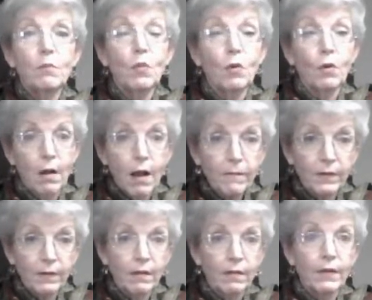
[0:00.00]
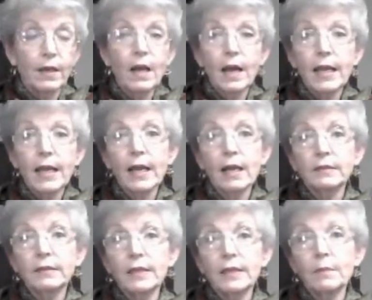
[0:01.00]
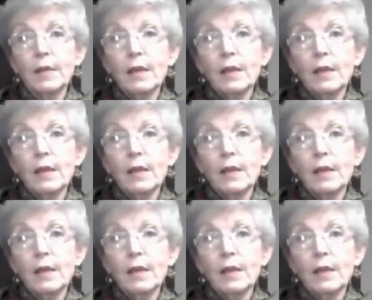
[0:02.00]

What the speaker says: more often than high calcium,